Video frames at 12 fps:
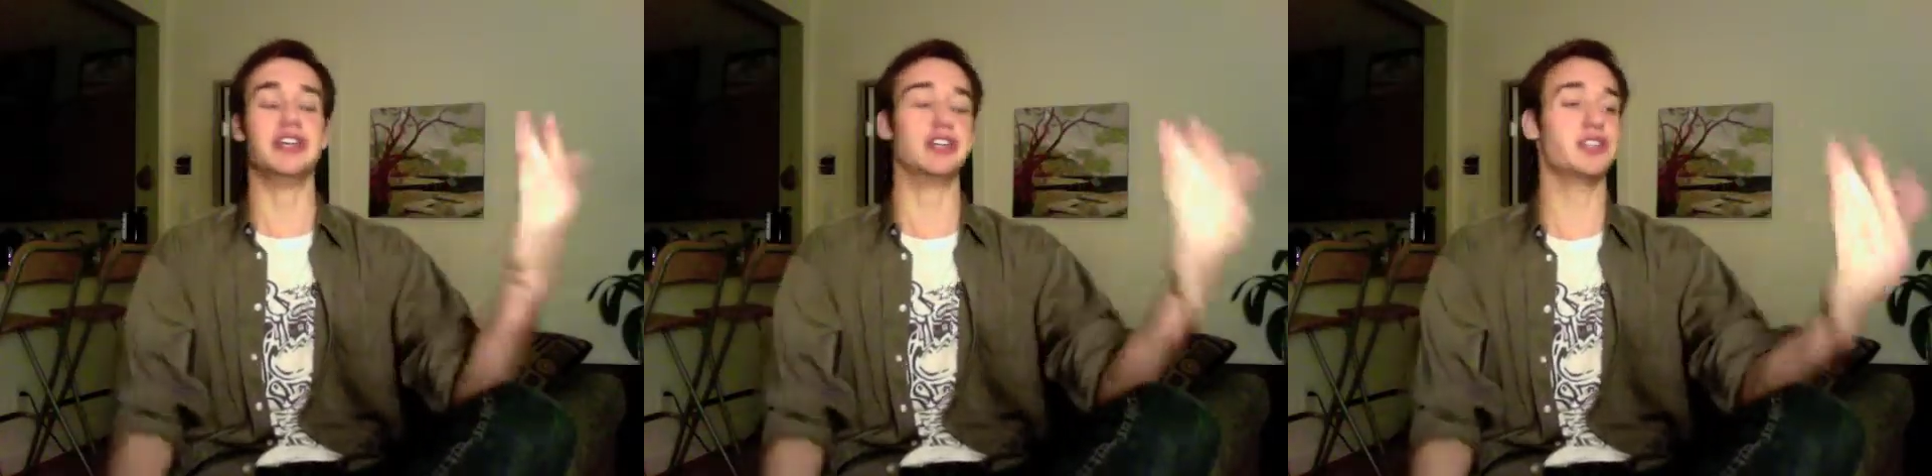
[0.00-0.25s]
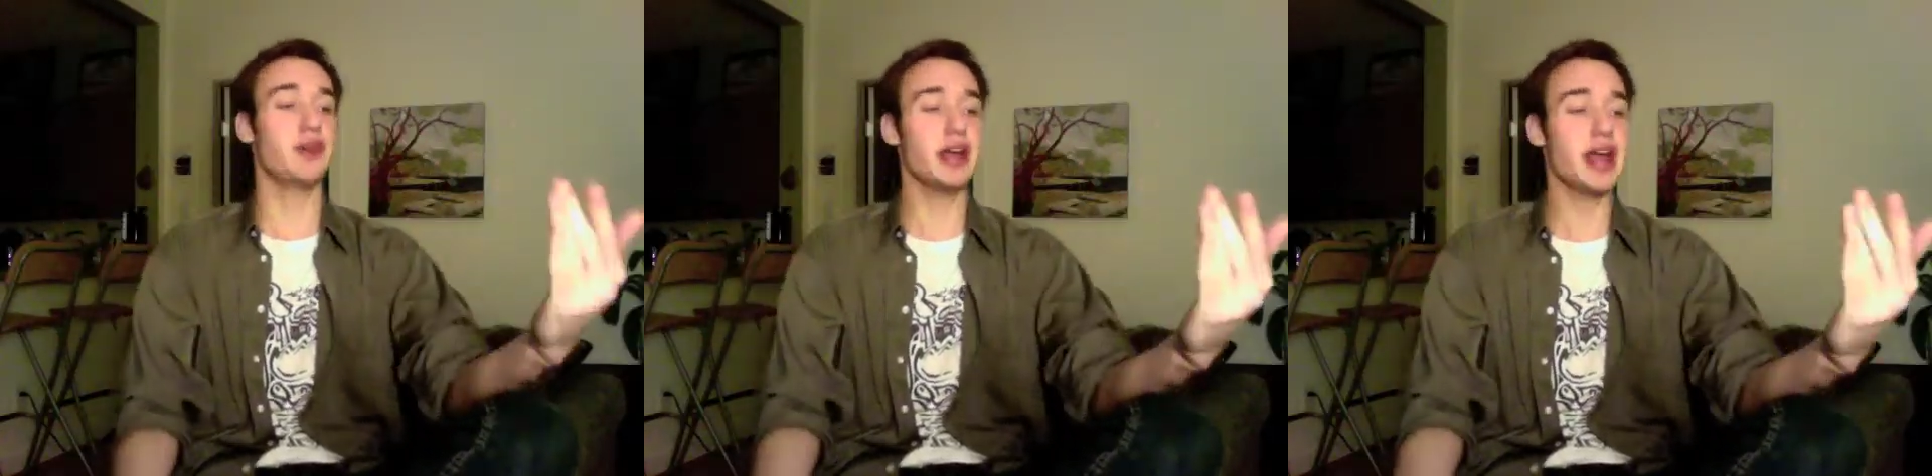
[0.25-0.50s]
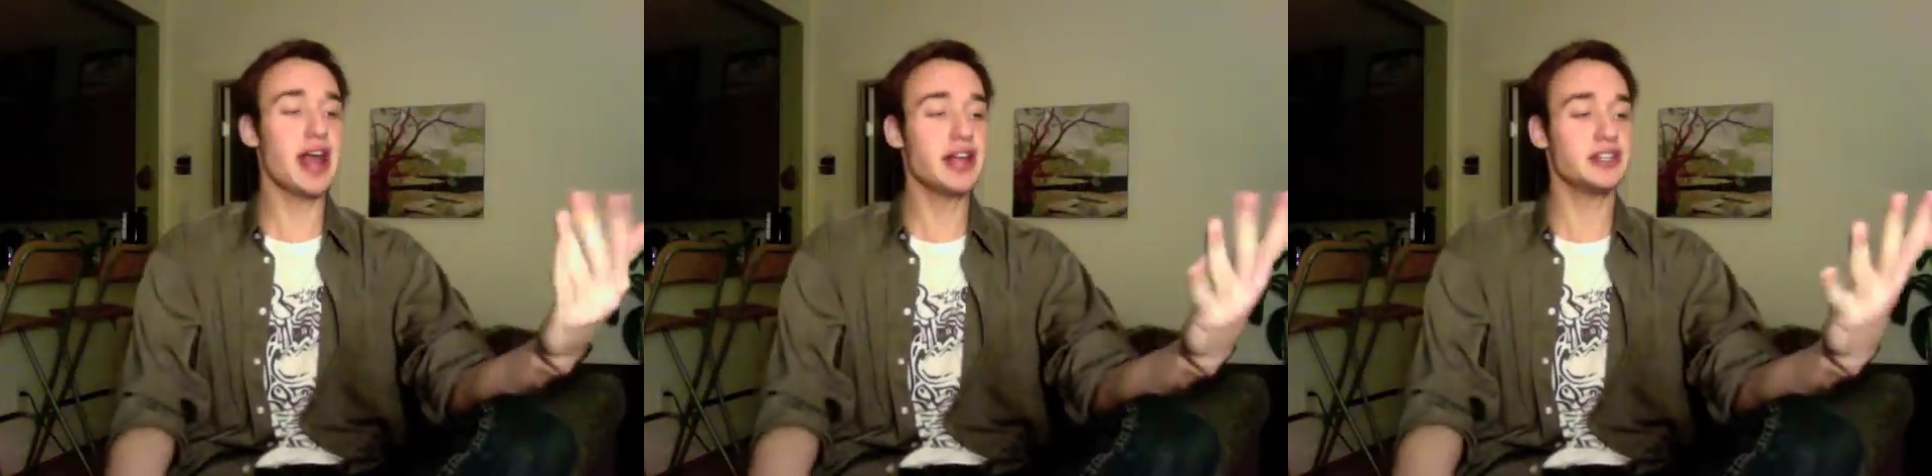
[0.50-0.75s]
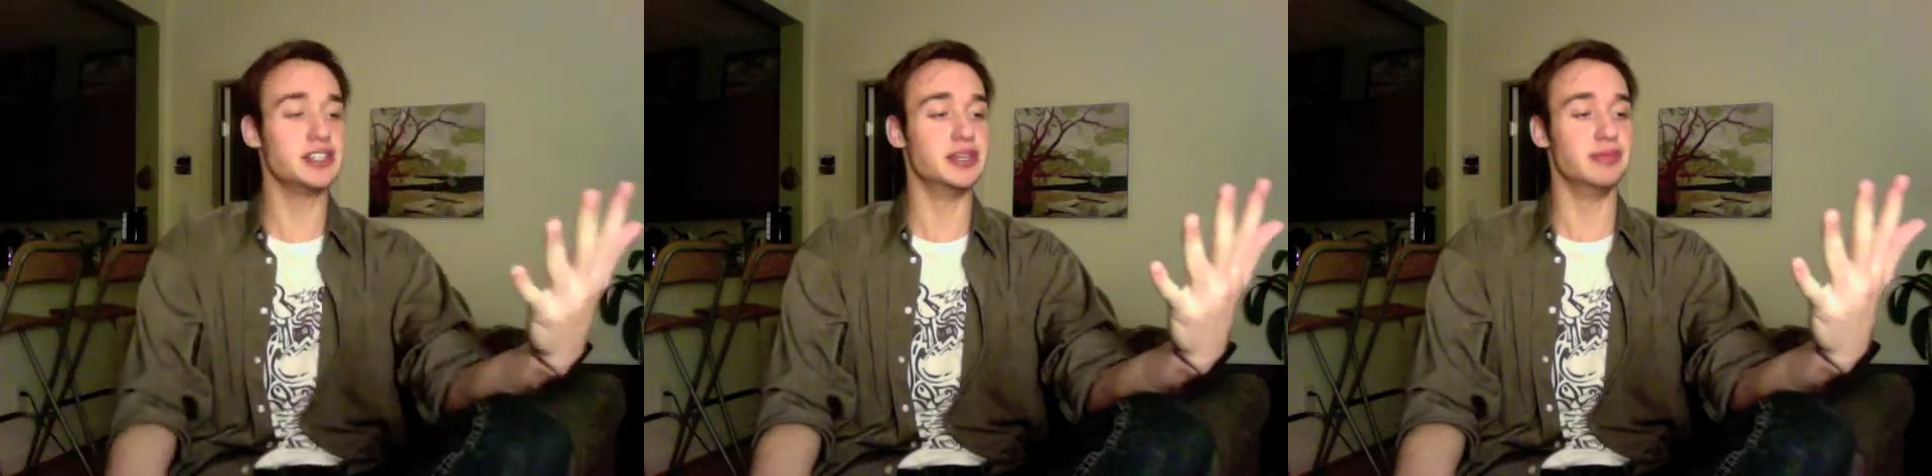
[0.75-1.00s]
So I
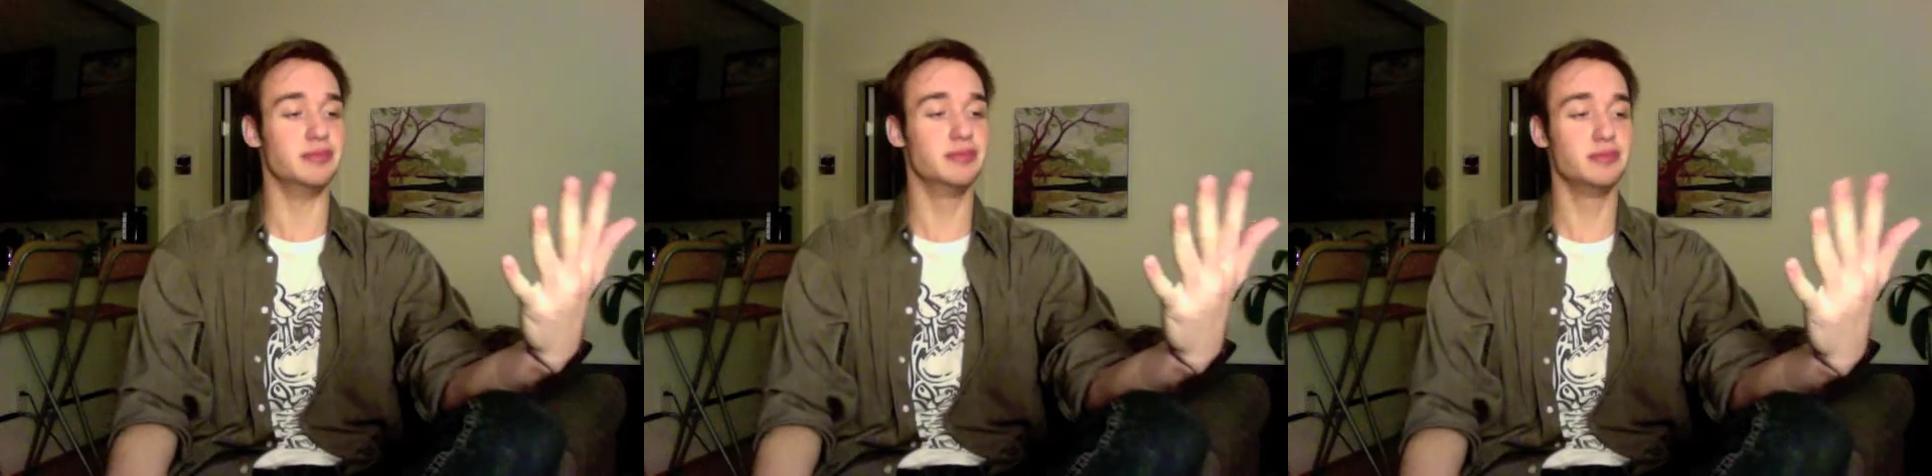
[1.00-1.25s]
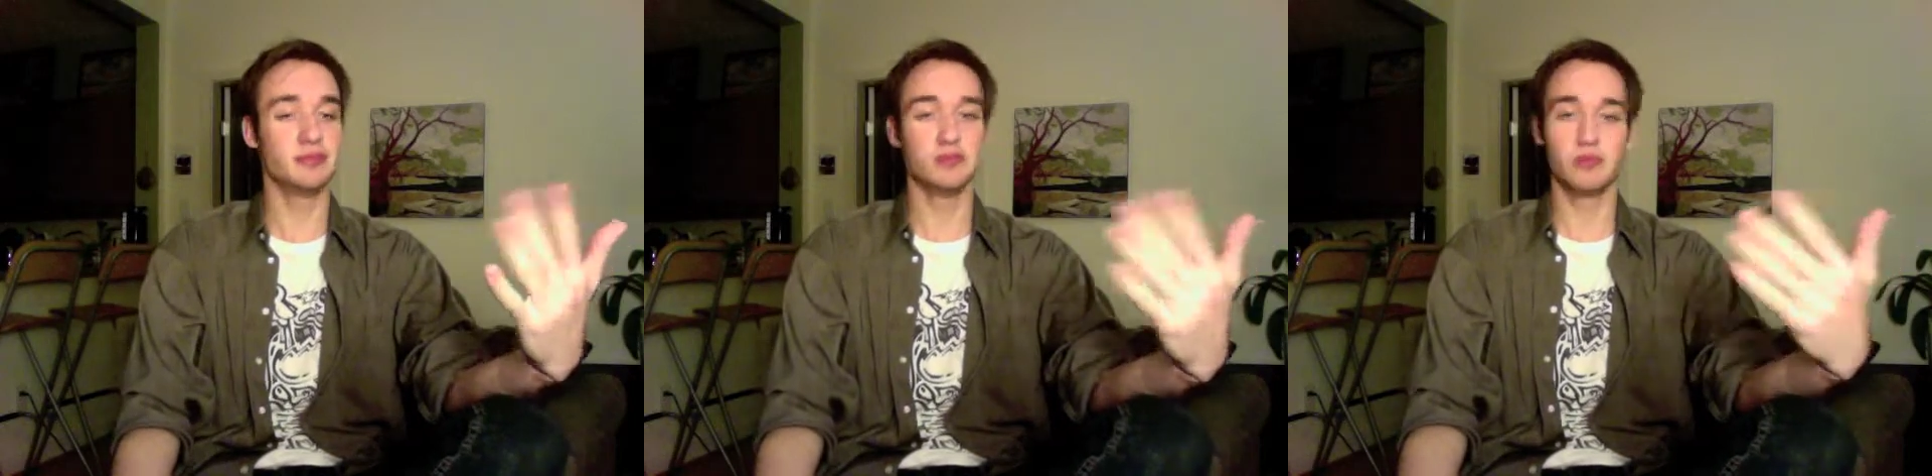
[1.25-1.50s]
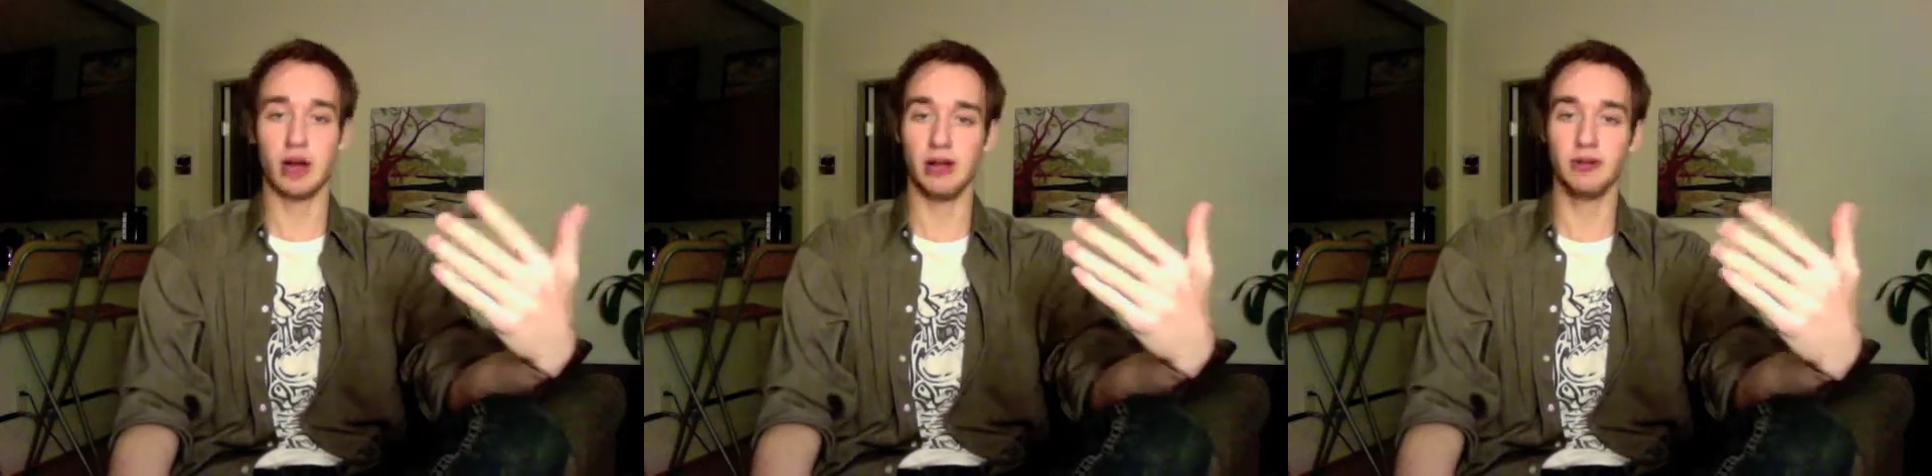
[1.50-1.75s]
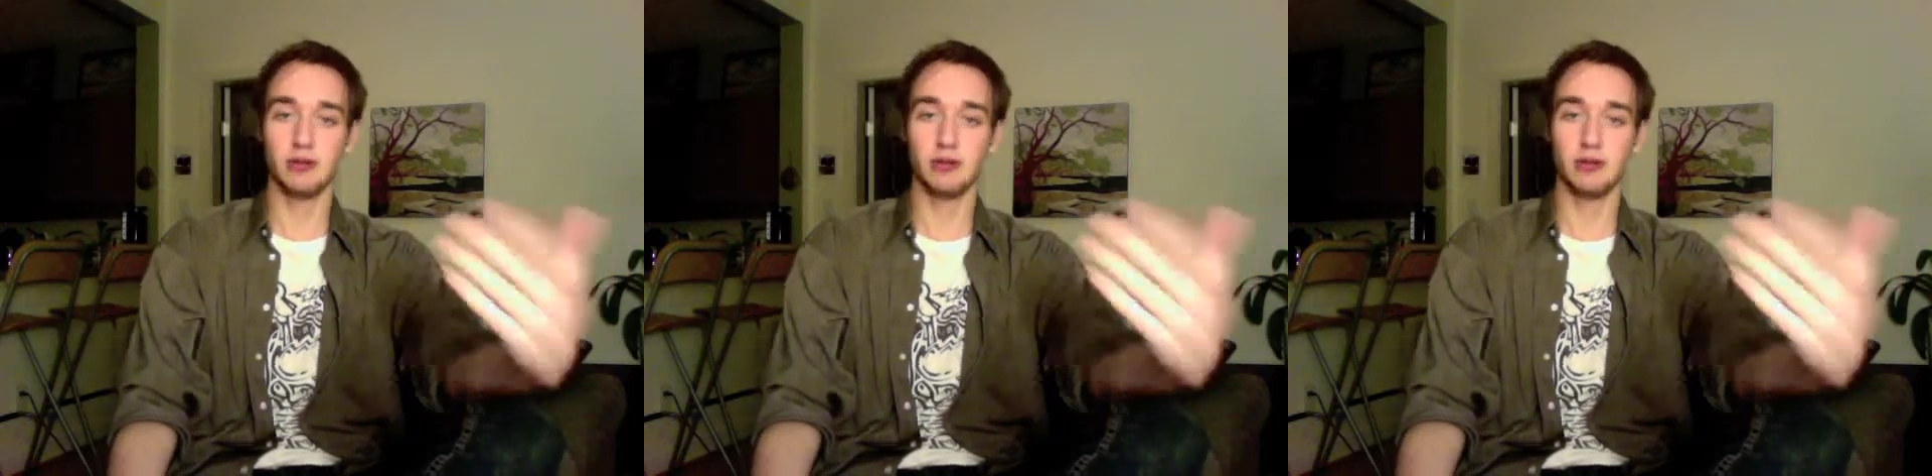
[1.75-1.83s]
asked him, well,